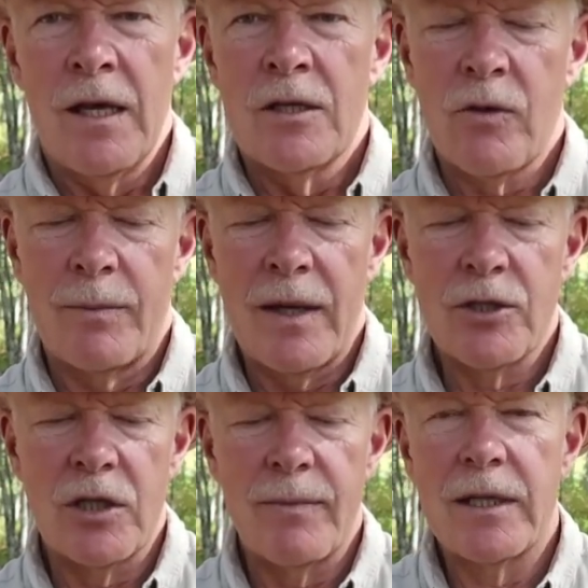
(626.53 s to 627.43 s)
So I
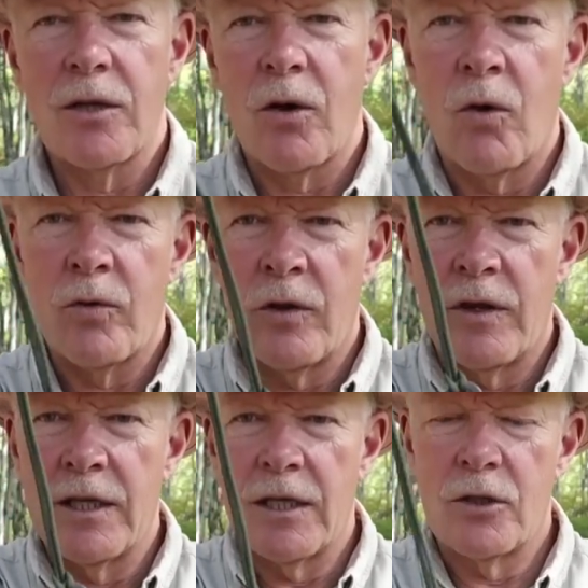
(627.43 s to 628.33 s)
mentioned a minute ago
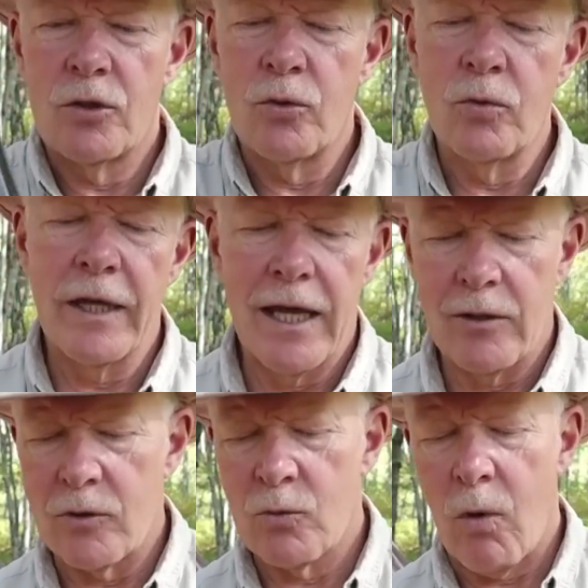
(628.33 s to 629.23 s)
the two
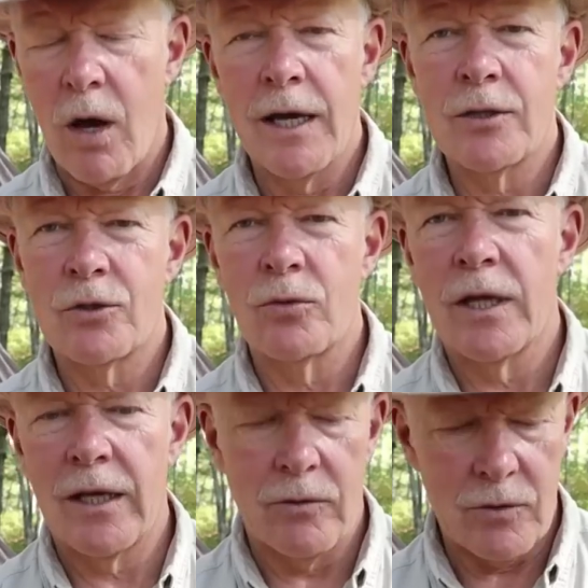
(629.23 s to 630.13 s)
lanyards. Why two
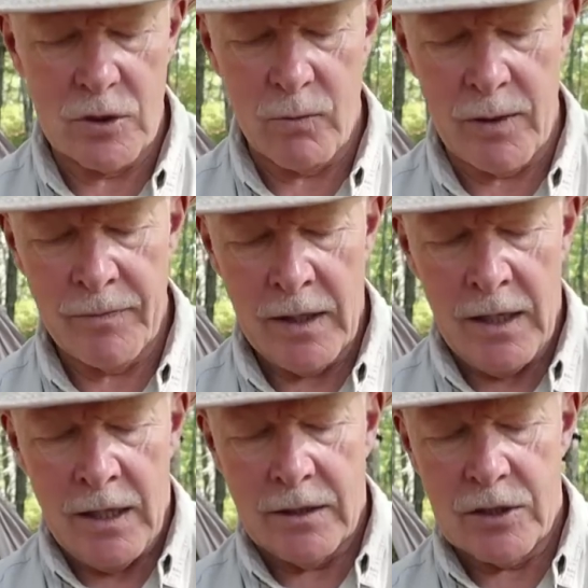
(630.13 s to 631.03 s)
lanyards? Well,
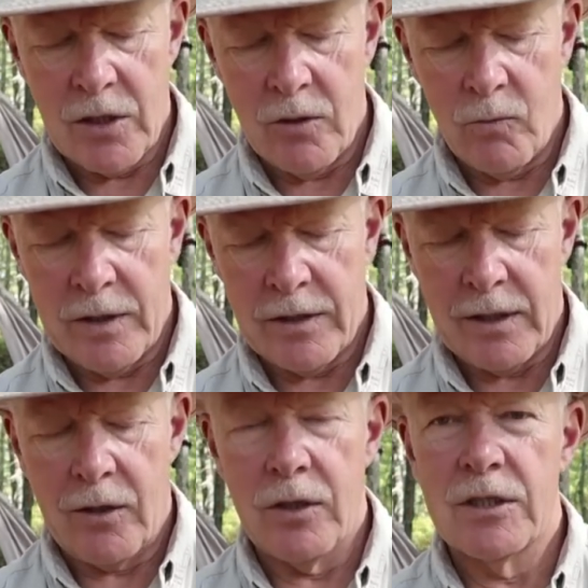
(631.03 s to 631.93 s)
to start with,
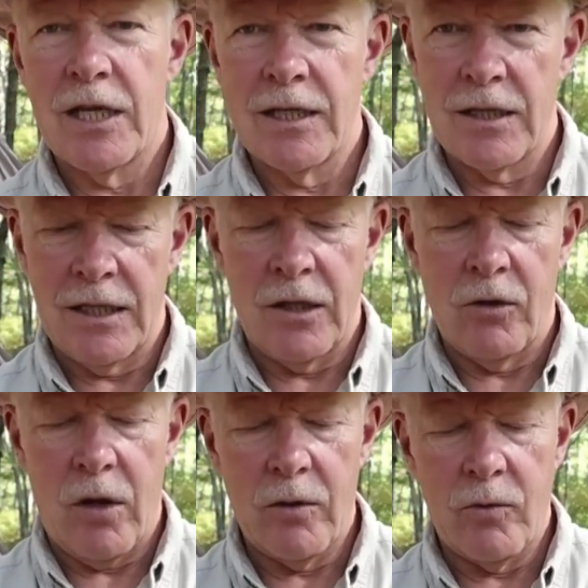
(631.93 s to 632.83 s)
I'm going to take the
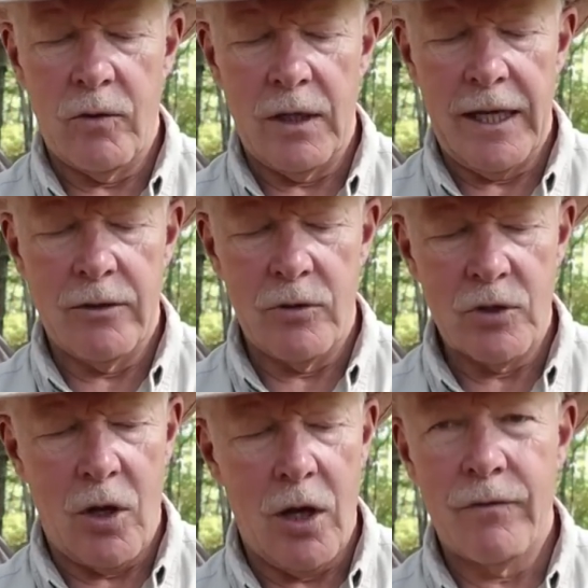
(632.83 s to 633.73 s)
longer of the
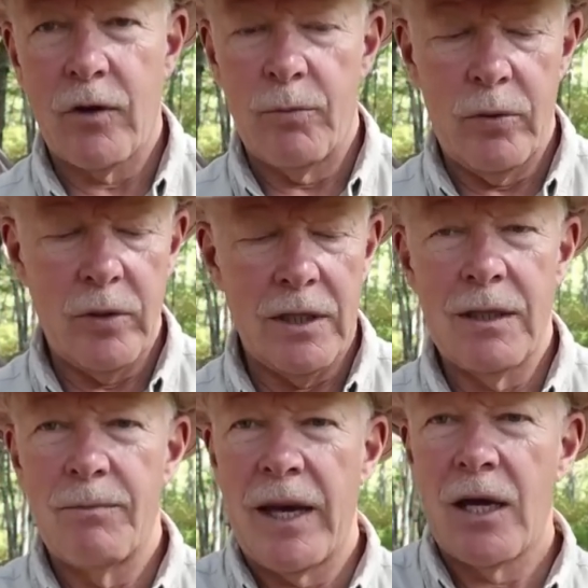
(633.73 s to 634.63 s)
lanyards off, and I'll put
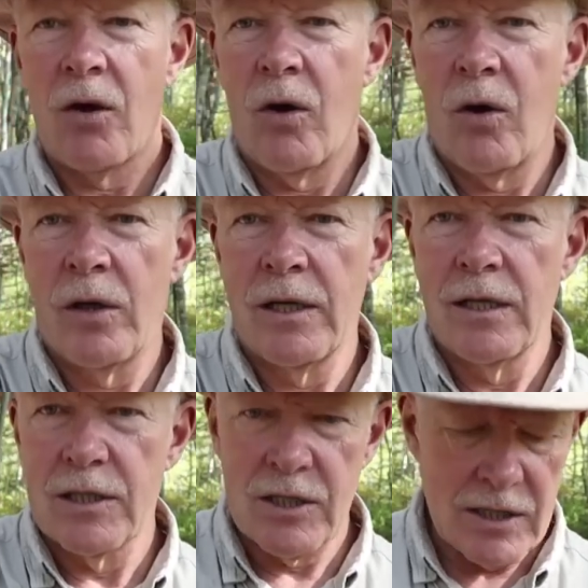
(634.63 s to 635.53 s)
it back on
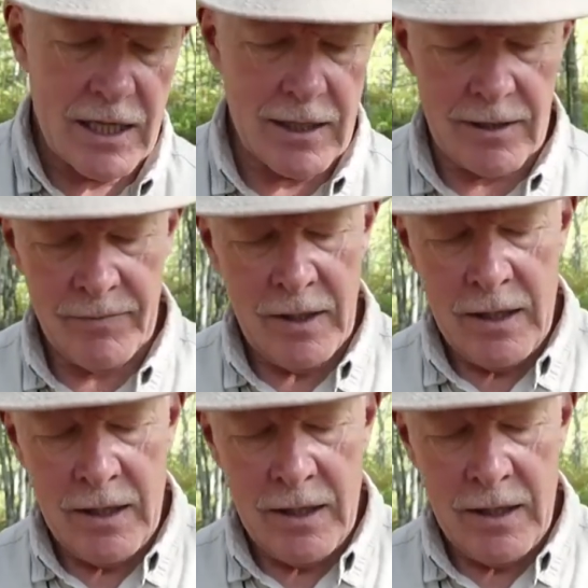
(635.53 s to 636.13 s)
in a second.